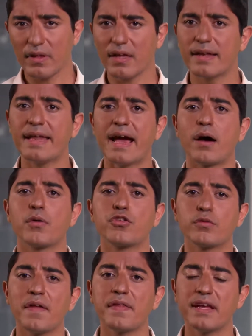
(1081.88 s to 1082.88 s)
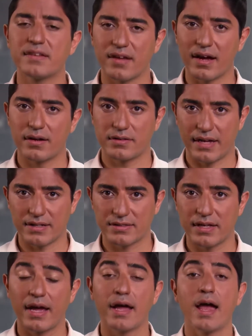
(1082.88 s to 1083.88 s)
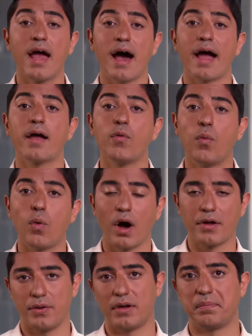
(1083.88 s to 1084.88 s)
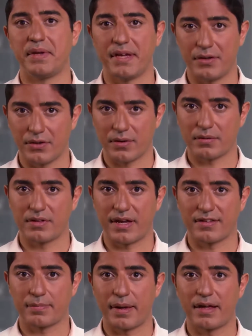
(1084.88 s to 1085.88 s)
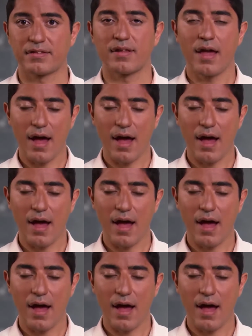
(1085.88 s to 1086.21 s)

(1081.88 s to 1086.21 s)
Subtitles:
Now, throughout the entire test day, I want you to be in your own test space.